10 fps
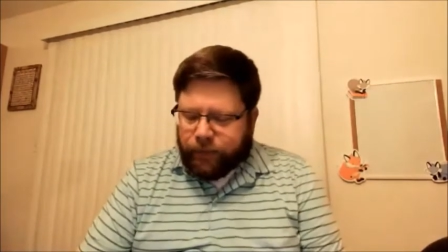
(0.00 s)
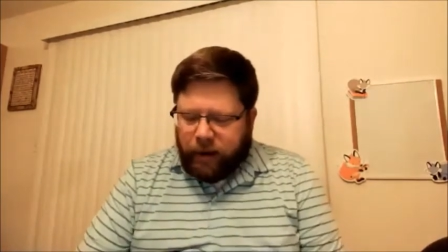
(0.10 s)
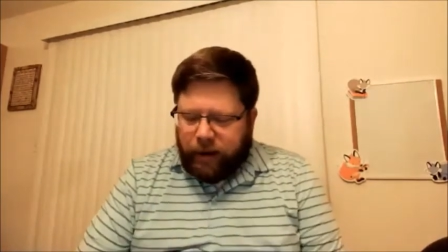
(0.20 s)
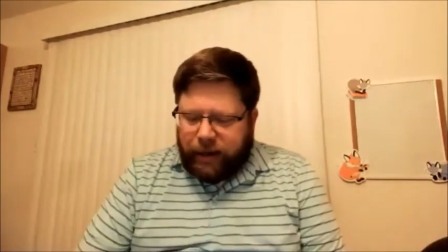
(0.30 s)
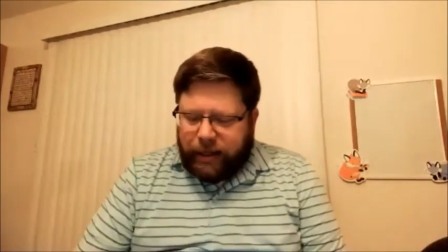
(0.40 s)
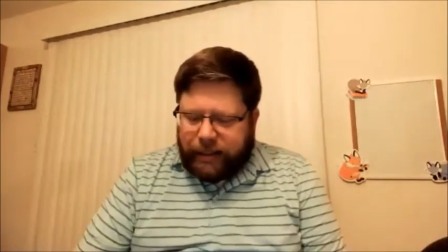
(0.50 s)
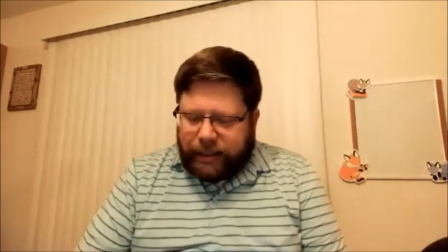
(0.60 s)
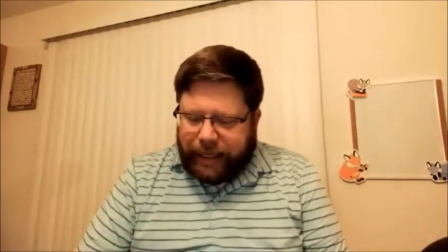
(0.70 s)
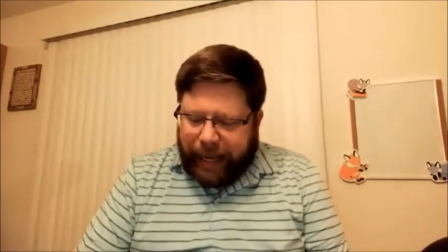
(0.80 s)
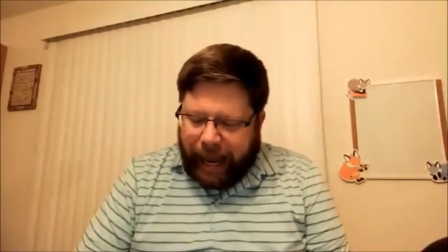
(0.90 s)
It
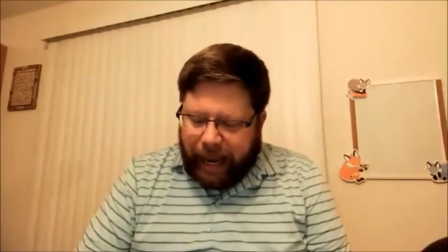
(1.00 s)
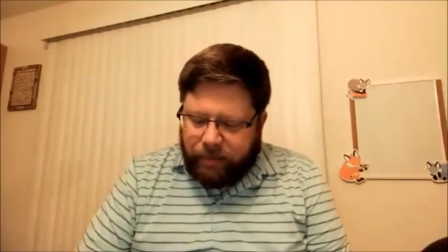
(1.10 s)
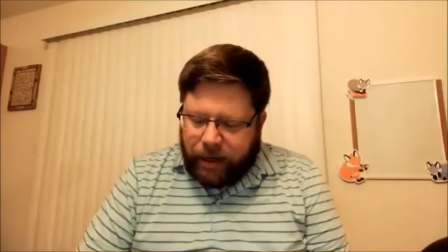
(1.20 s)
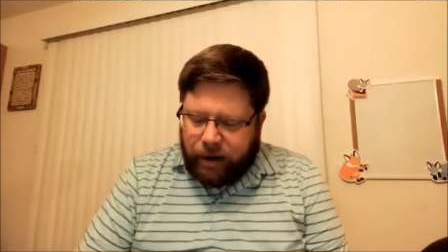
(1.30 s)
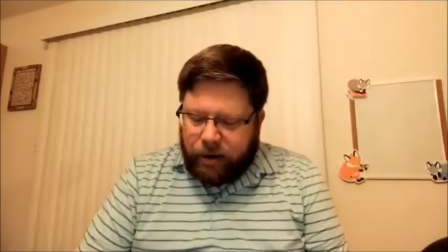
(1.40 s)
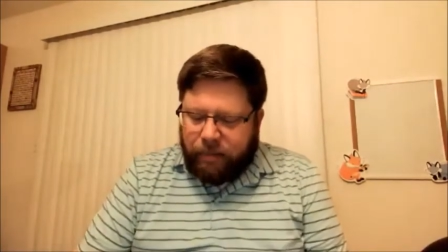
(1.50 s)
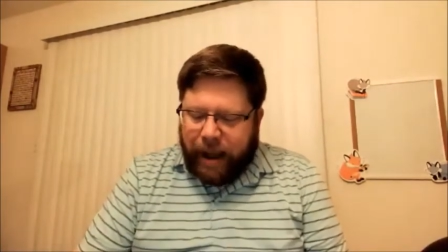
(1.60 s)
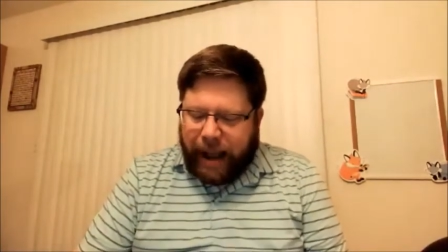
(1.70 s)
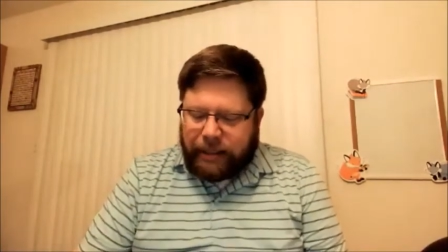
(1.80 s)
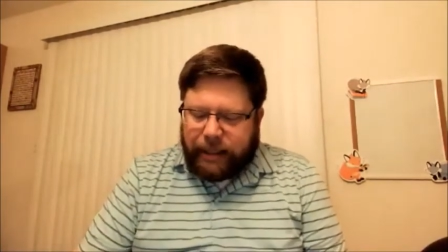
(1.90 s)
says he came near
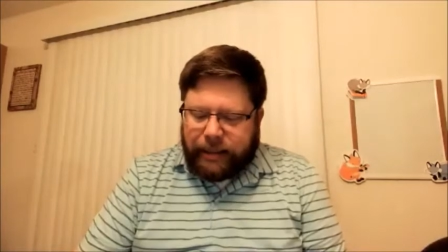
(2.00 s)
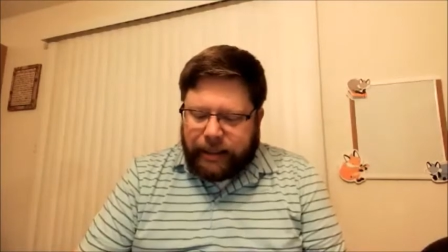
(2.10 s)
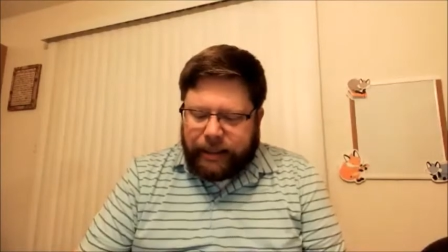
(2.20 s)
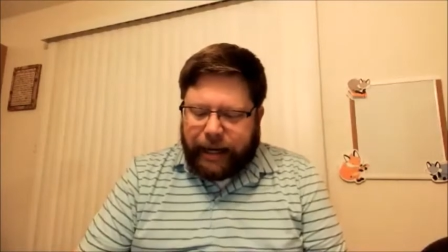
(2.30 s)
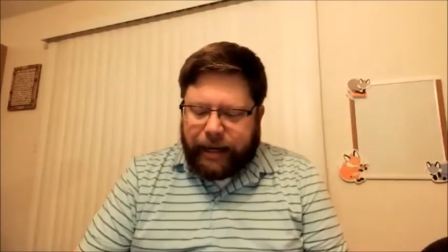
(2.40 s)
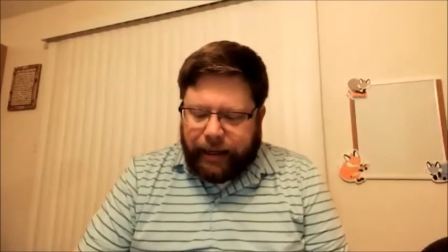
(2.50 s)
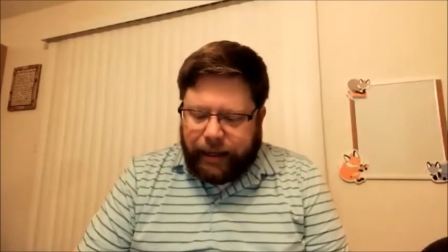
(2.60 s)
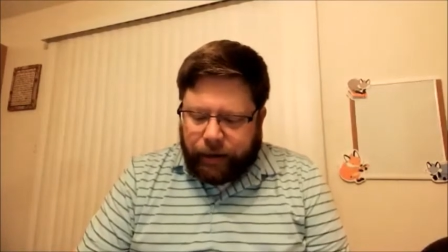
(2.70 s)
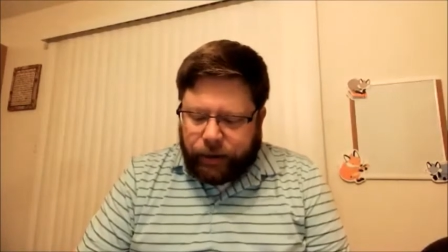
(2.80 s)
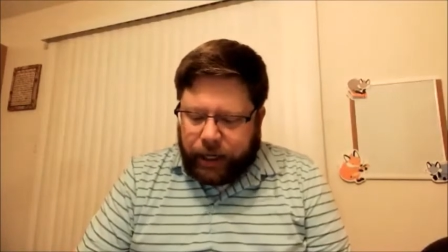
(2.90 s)
Damascus, and suddenly
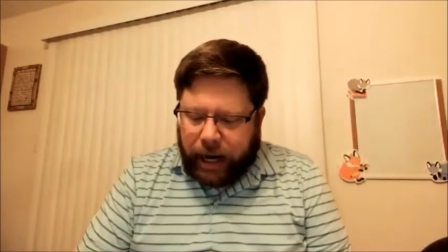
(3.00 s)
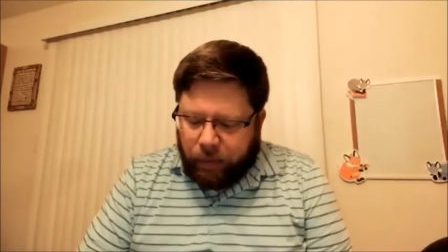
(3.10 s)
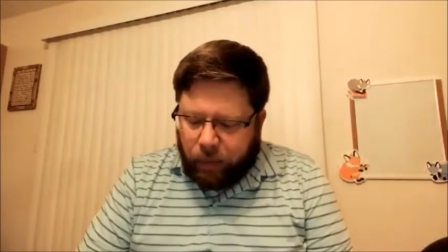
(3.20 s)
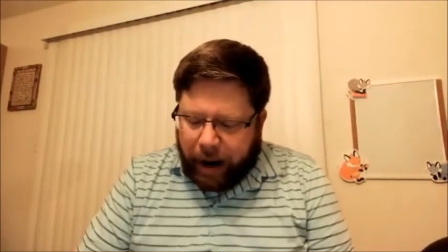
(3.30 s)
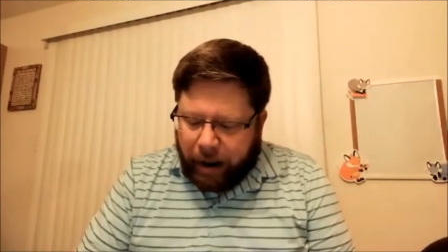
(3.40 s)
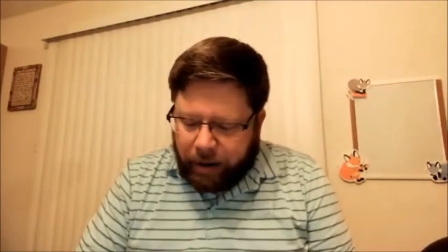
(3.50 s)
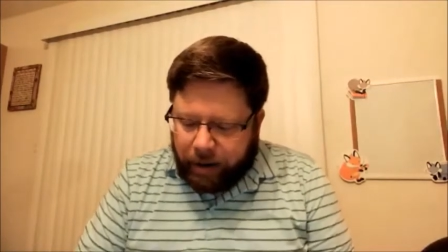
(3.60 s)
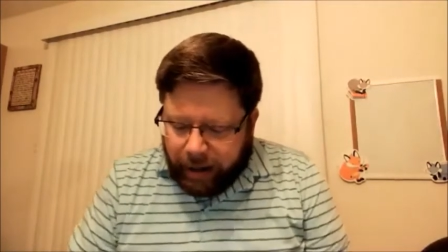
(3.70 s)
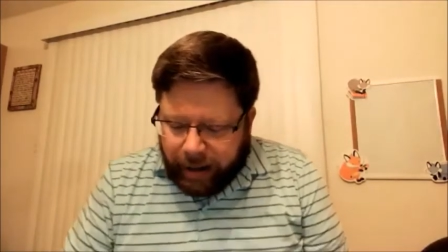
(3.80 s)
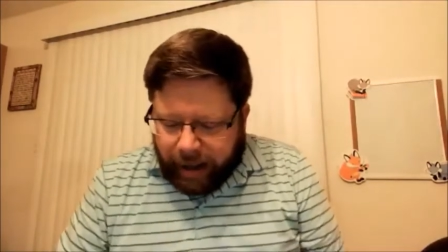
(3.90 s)
there shined round
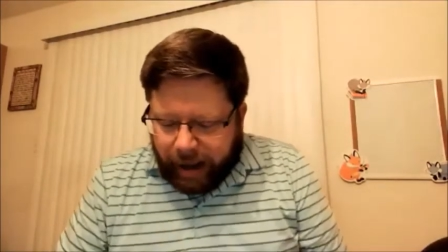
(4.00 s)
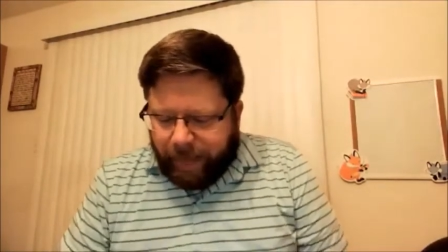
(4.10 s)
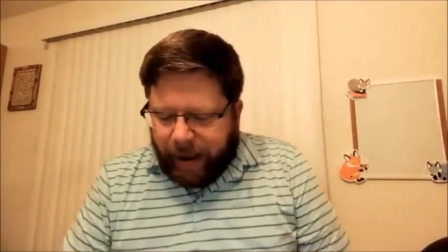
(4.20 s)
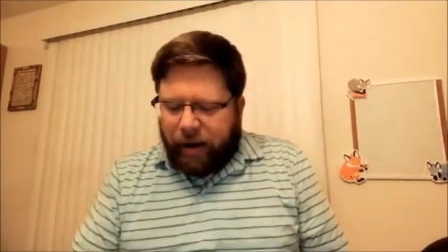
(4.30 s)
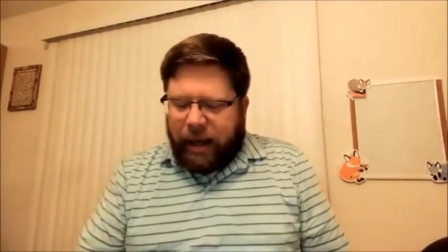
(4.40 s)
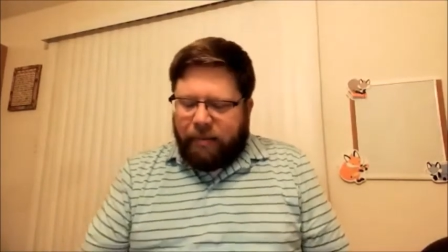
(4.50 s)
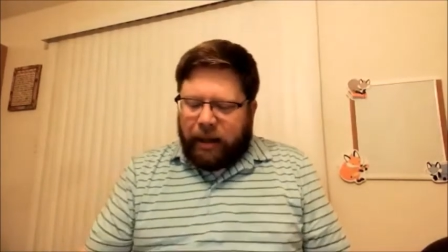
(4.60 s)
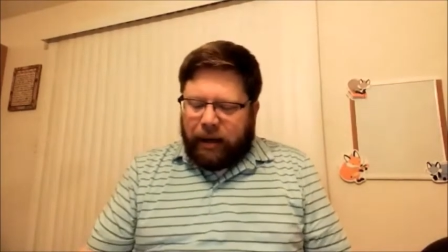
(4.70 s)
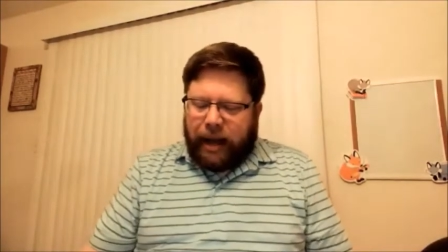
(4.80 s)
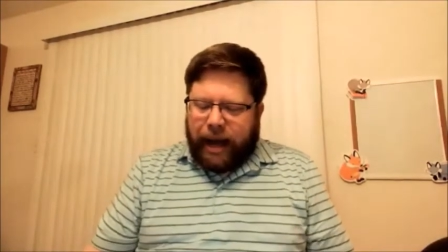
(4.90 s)
about him
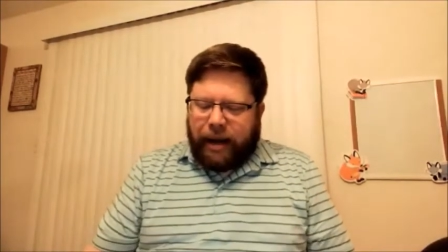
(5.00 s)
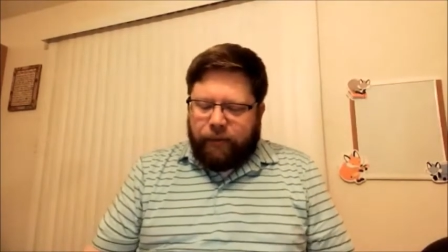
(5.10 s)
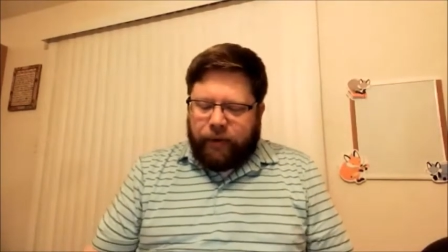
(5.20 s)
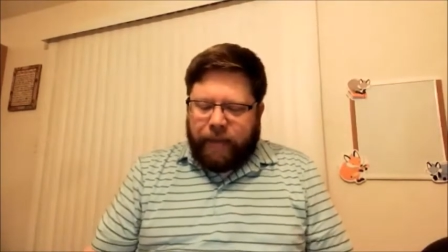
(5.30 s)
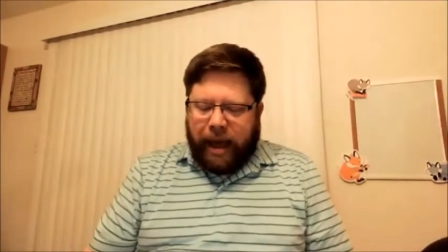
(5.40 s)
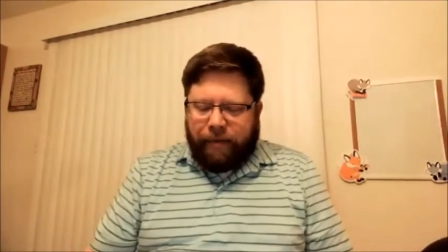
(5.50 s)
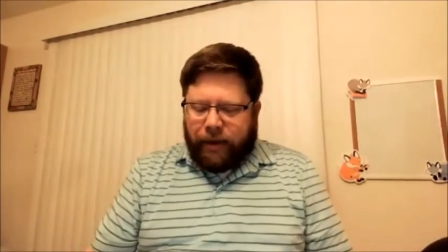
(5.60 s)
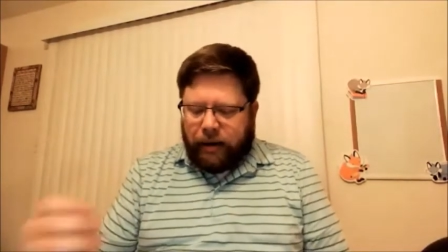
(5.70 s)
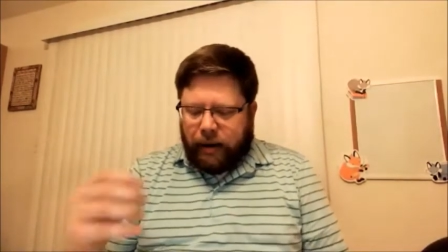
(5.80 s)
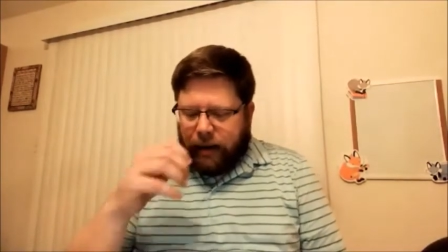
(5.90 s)
a light from heaven,